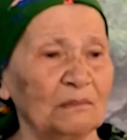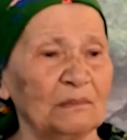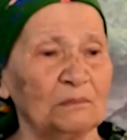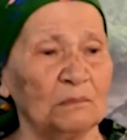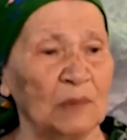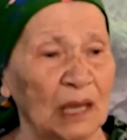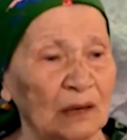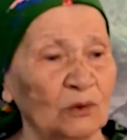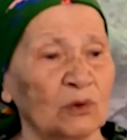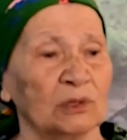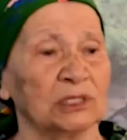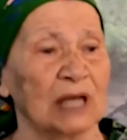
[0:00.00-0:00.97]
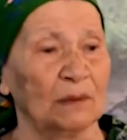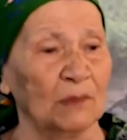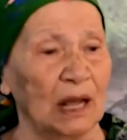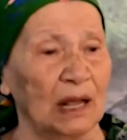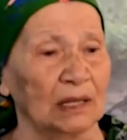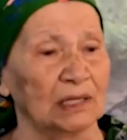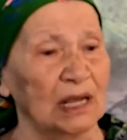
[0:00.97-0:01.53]
She squeezed it
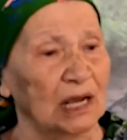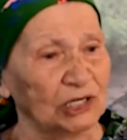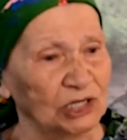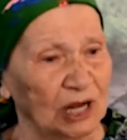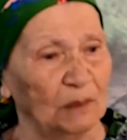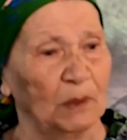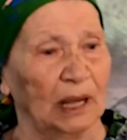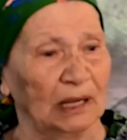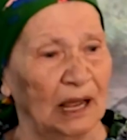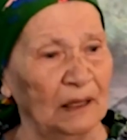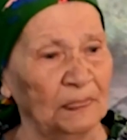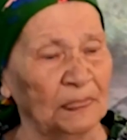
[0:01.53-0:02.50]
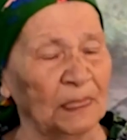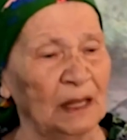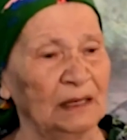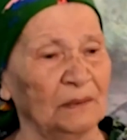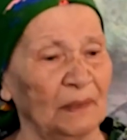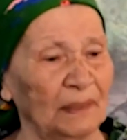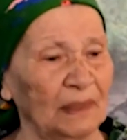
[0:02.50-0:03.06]
and made little scones
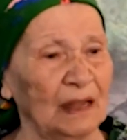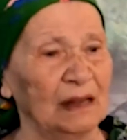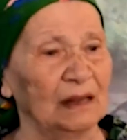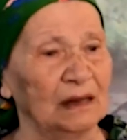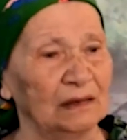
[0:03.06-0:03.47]
for me.